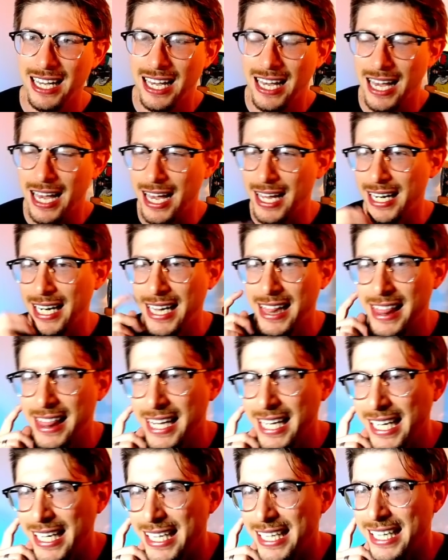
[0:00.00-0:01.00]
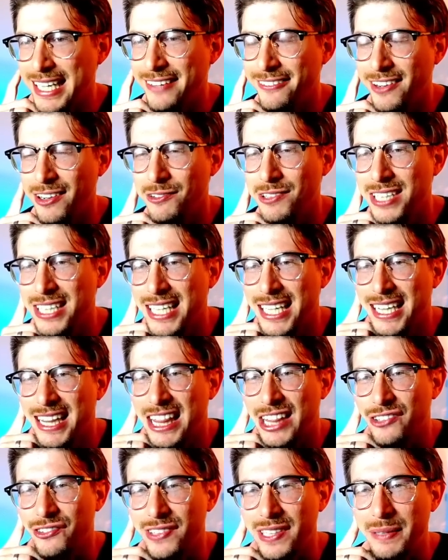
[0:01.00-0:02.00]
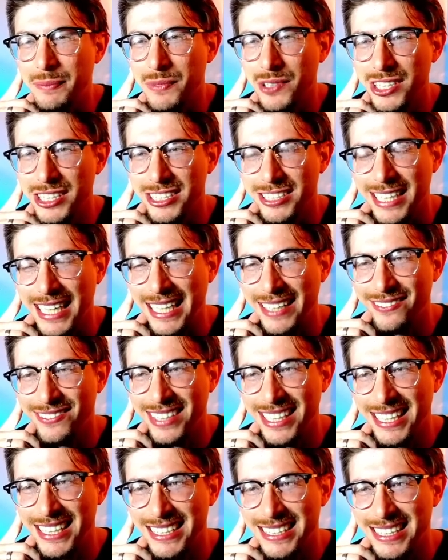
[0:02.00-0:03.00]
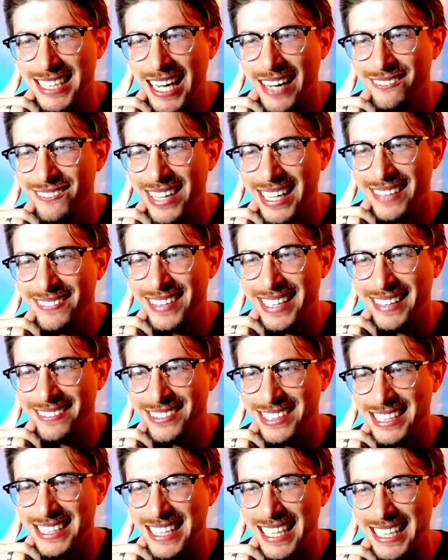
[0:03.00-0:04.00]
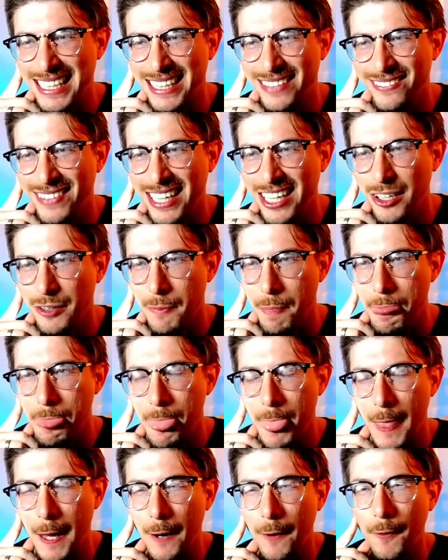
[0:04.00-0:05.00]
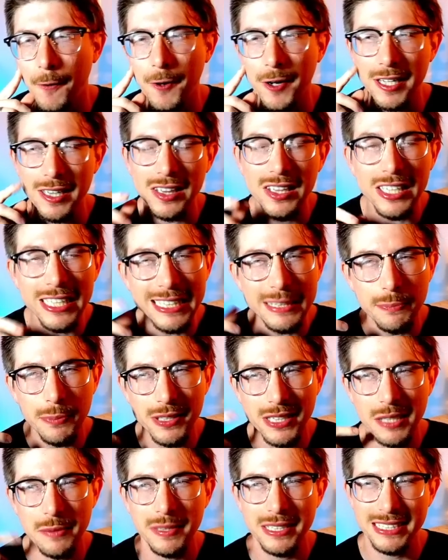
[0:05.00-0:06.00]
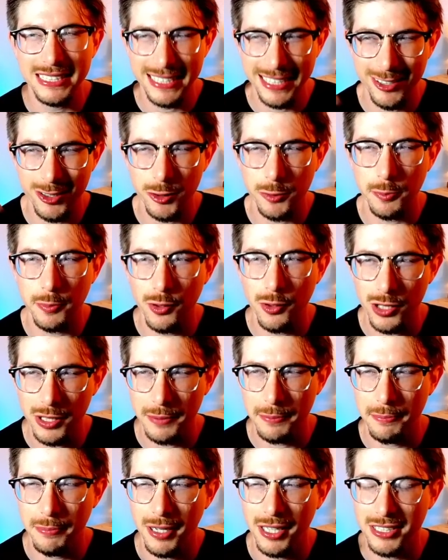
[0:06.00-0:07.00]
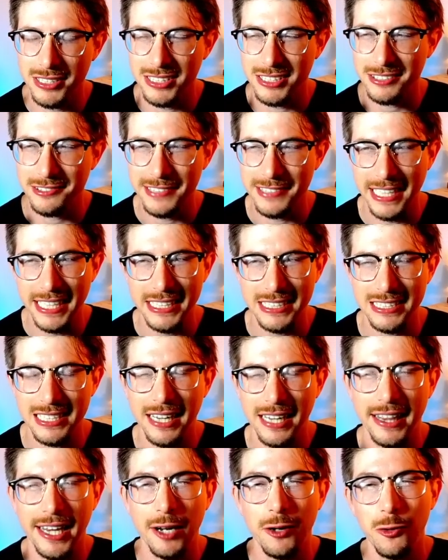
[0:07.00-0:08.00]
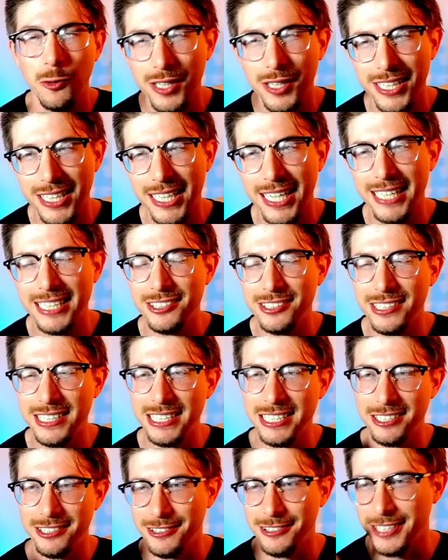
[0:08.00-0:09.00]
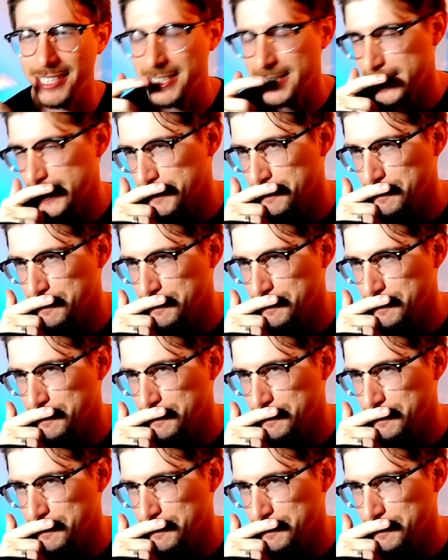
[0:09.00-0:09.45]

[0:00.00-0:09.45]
And I think if I would have got 3 more Dragon Breaths, I might have been able to take them out. Or at least put them in single bullet punch range. They wouldn't have got to this crunch.